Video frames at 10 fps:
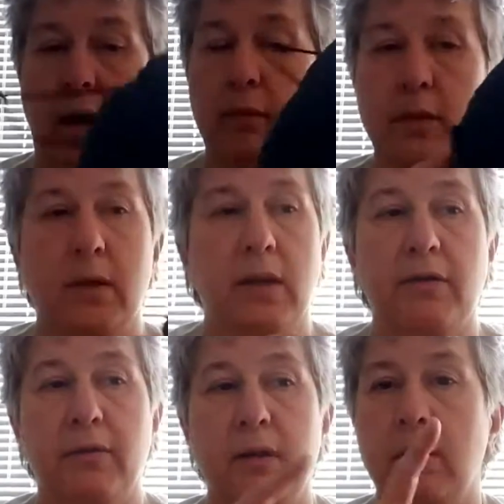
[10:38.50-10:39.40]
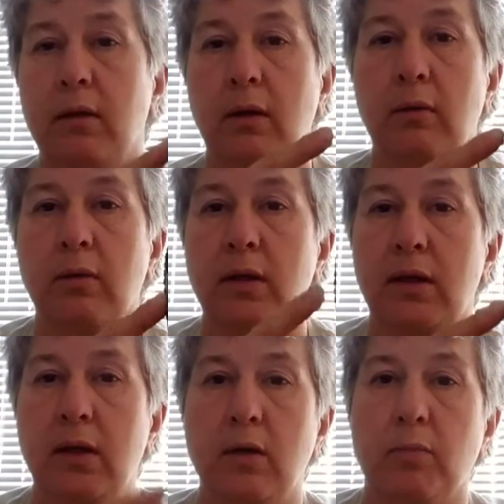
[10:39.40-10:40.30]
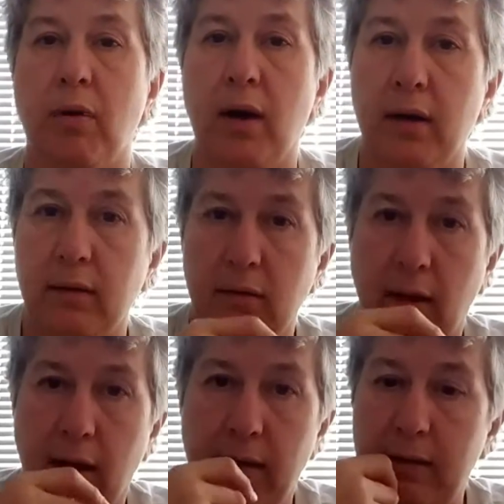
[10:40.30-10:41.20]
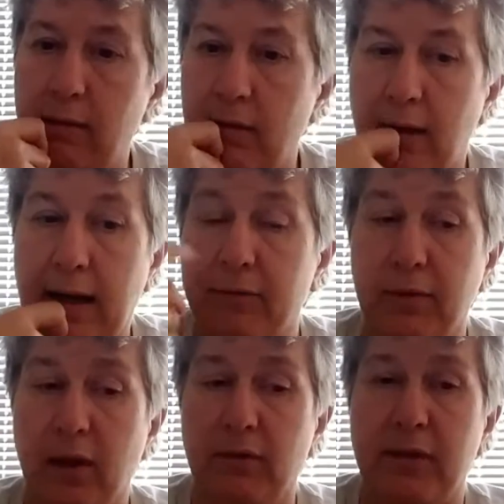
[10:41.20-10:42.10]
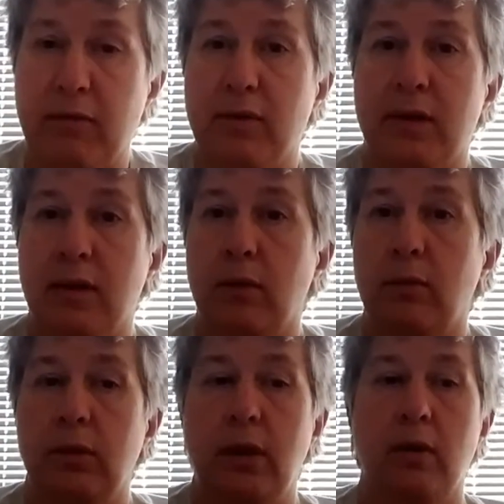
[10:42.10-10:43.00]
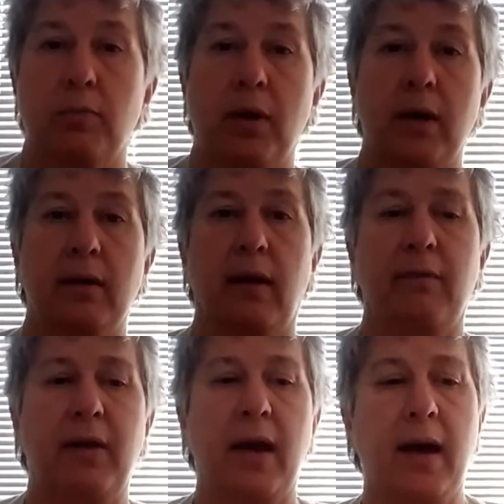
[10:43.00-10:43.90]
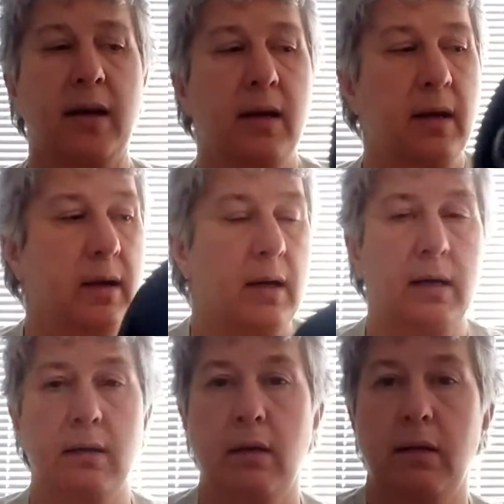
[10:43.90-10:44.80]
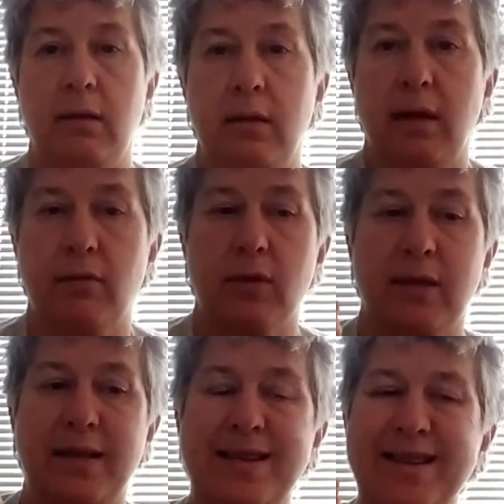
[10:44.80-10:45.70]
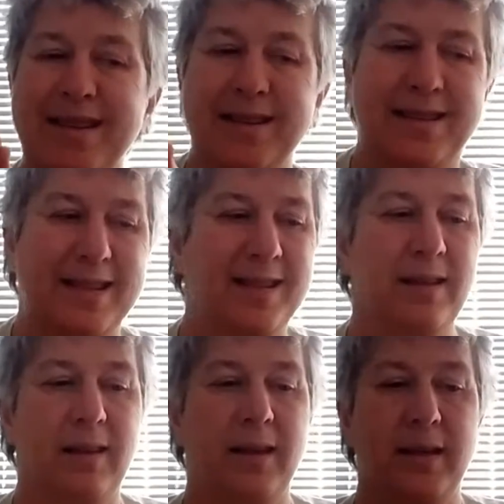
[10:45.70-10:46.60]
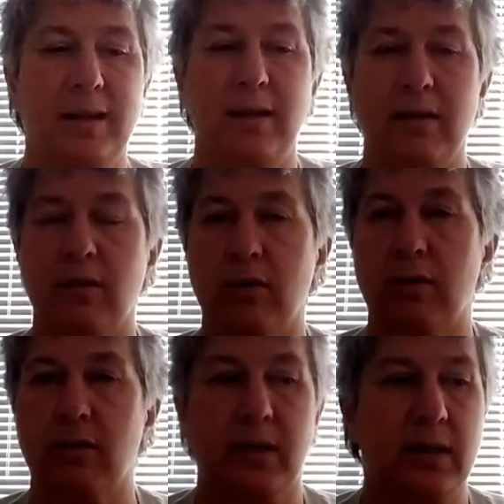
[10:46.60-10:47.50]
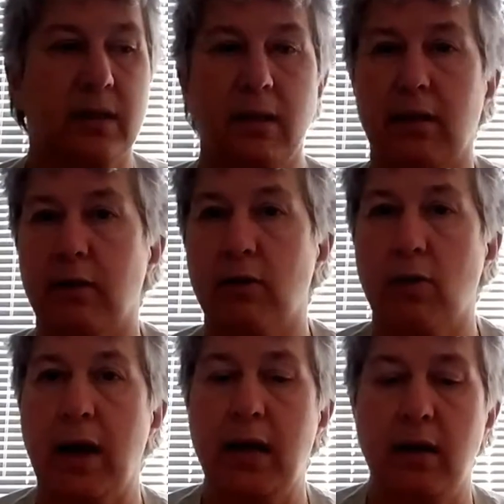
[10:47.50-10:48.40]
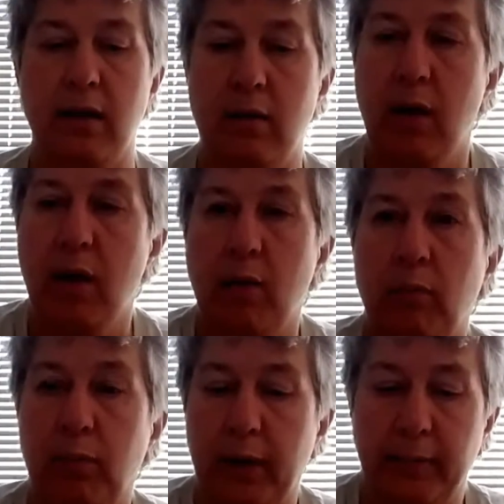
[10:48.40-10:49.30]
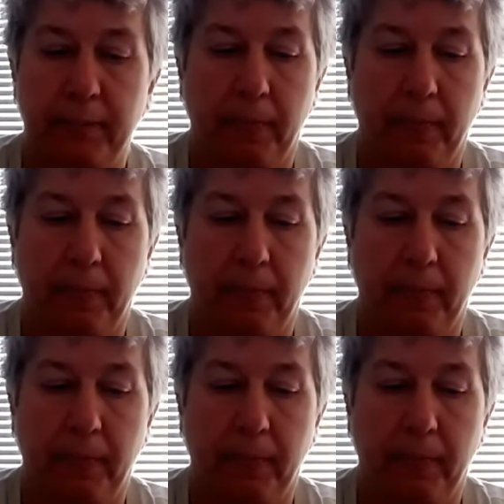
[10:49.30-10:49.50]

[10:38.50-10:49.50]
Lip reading: would definitely go with an Eno product. I've loved every single Eno product that I've had. I never didn't like it or disliked it or hated it, but